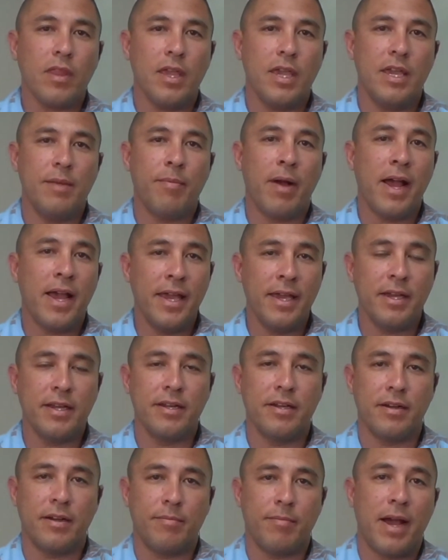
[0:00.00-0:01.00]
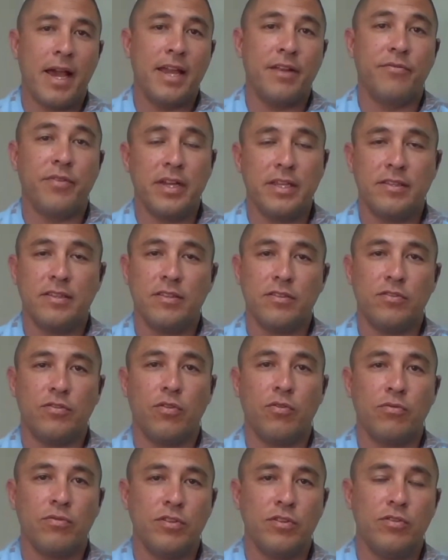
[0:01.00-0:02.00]
in my advice is
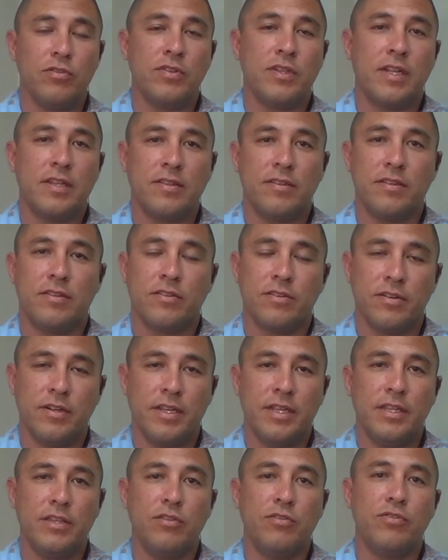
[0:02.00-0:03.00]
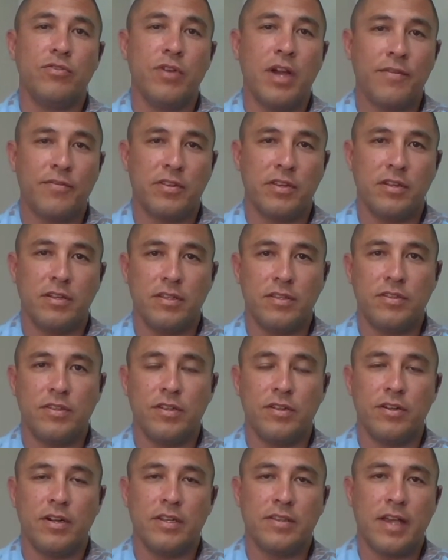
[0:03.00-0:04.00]
don't use it as a deterrent. You do have to
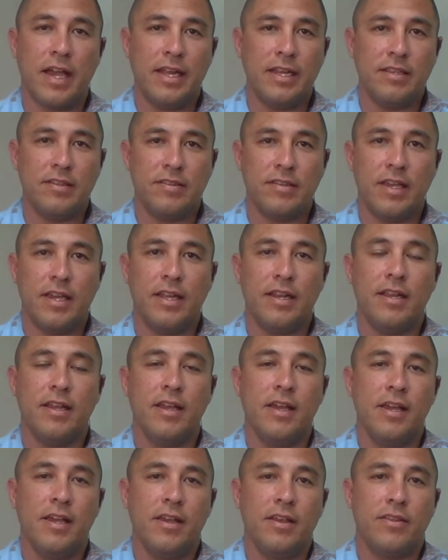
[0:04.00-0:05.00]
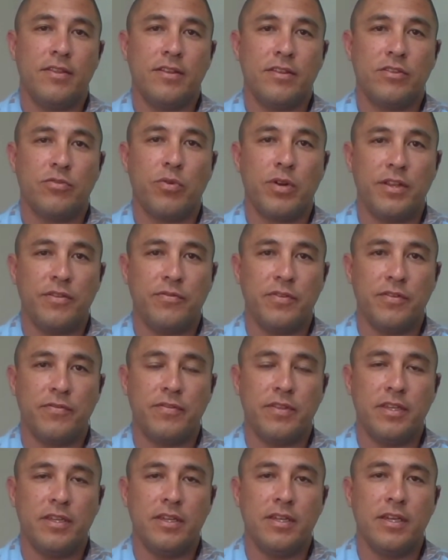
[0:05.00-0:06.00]
consider, as Heidi said, the
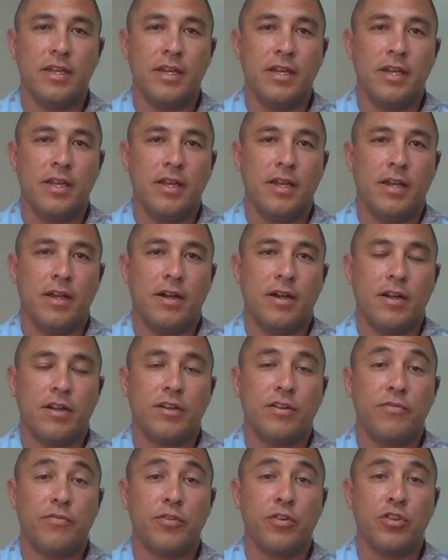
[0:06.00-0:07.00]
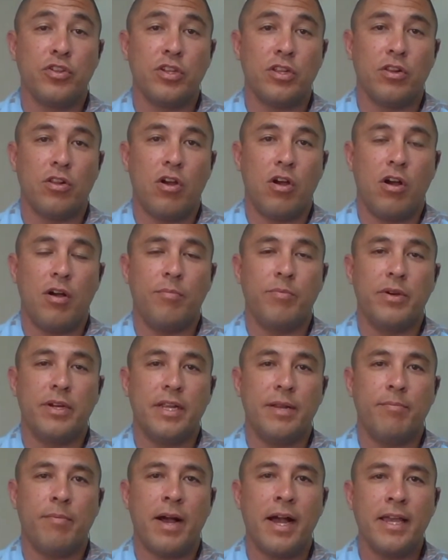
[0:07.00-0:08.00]
2050 conversion law. But
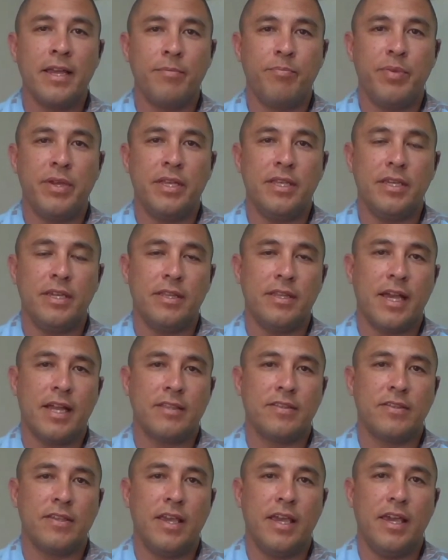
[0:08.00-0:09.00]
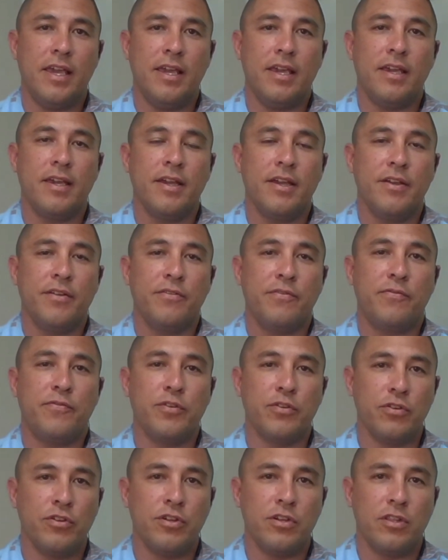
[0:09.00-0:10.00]
in my opinion, that's a
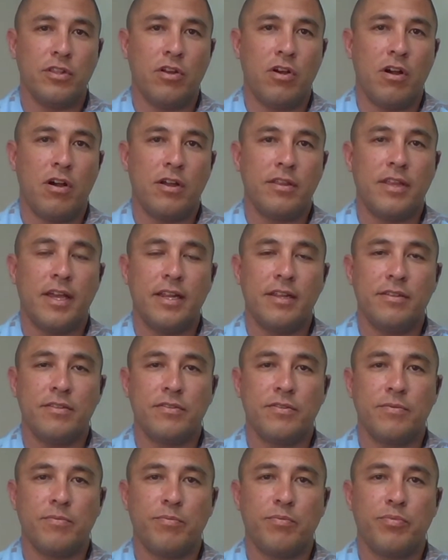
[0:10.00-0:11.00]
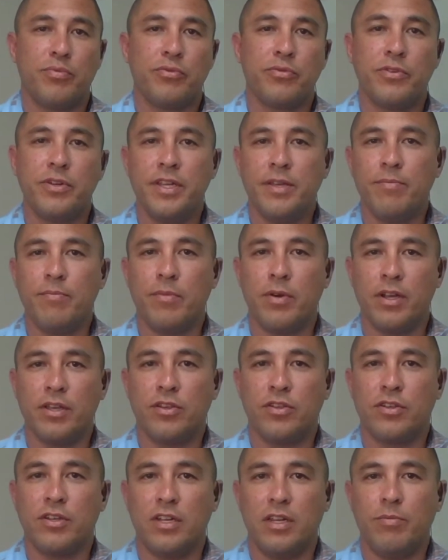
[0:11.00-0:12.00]
feel-good law that is pretty
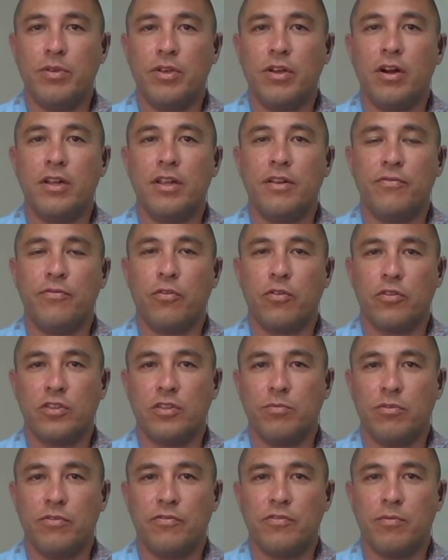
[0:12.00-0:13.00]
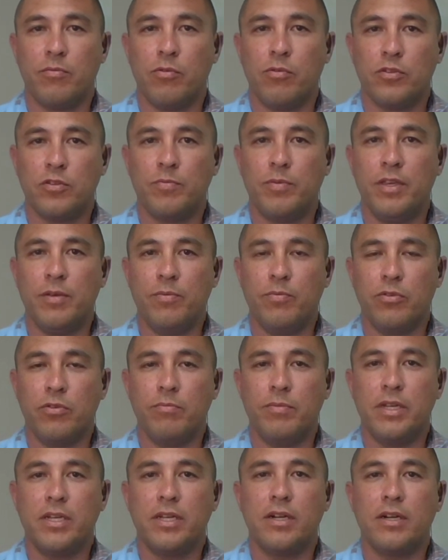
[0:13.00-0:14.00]
much going to be unenforceable for most people,
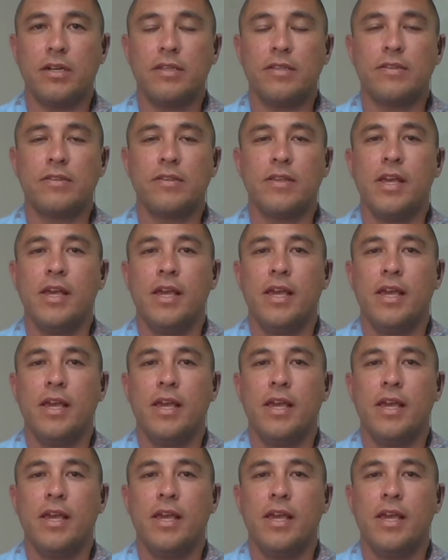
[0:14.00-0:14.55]
because